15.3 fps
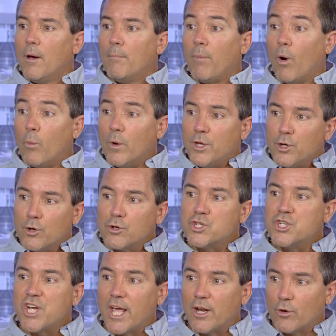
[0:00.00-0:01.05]
But when you're
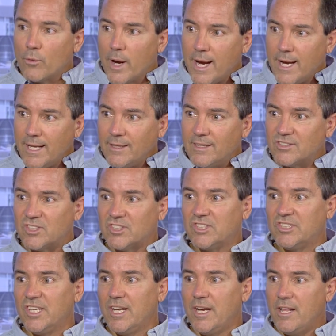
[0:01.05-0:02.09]
generating this
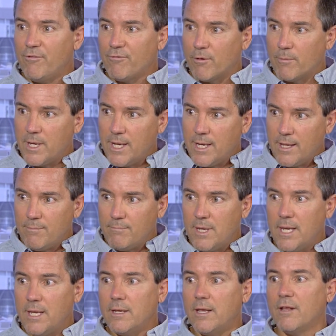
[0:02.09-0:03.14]
acidity from eating
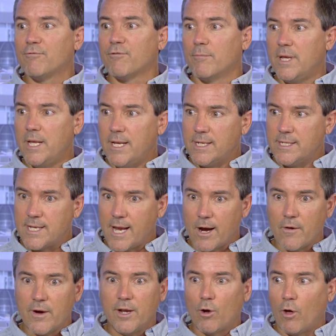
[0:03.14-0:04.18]
meat and from eating
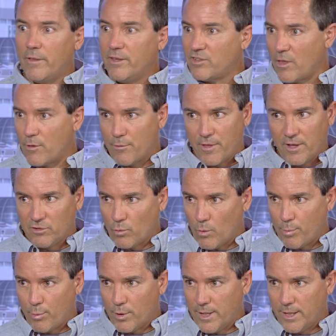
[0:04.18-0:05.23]
dairy and all these other things that
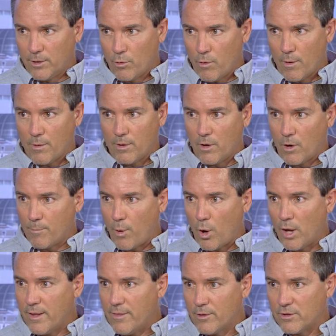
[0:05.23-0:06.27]
we're putting into our
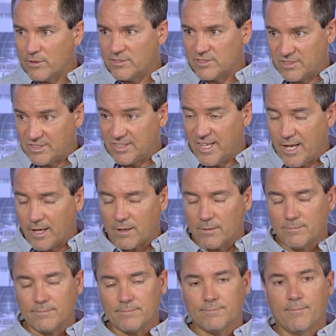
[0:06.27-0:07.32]
body that is acidic,
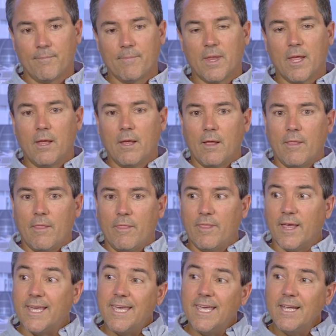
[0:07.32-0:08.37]

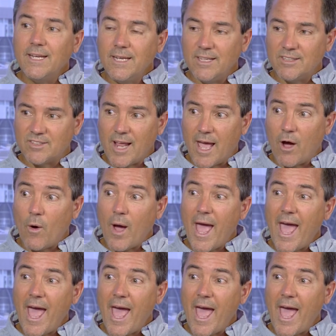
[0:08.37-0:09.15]
the kidneys now